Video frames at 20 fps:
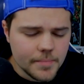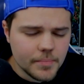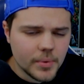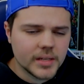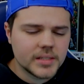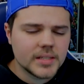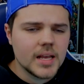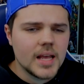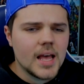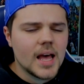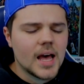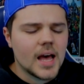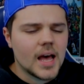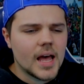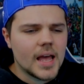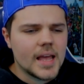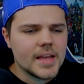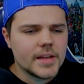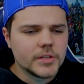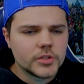but
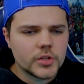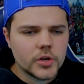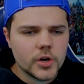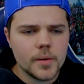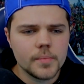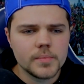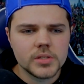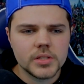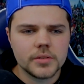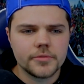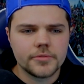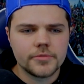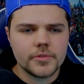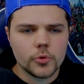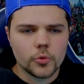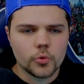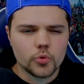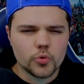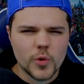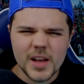in terms of
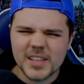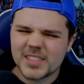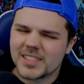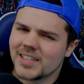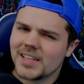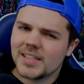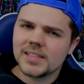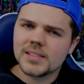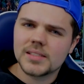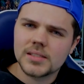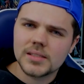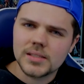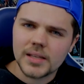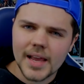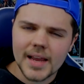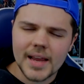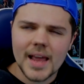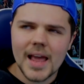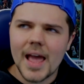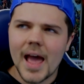resonance,
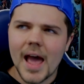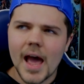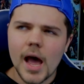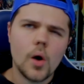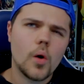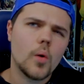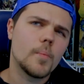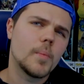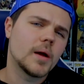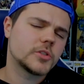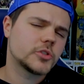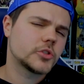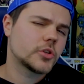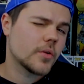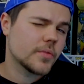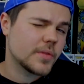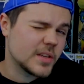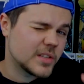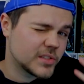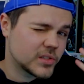like how much
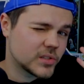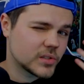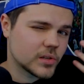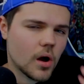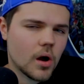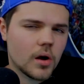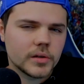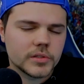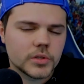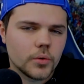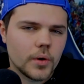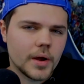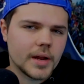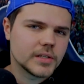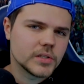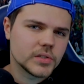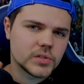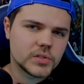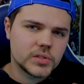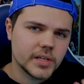are these songs going
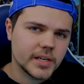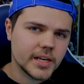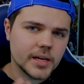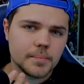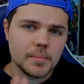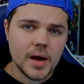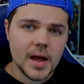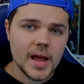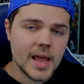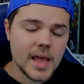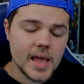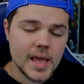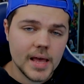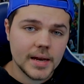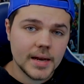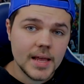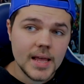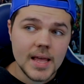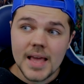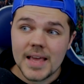to stick in my
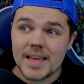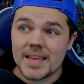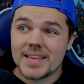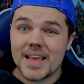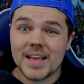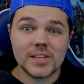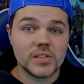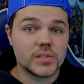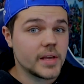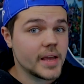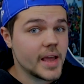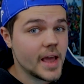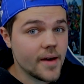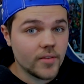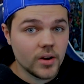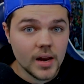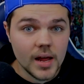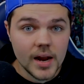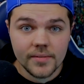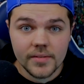head? Yes, they
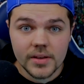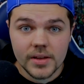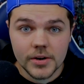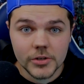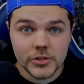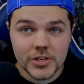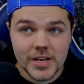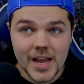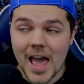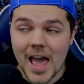have a lot of energy,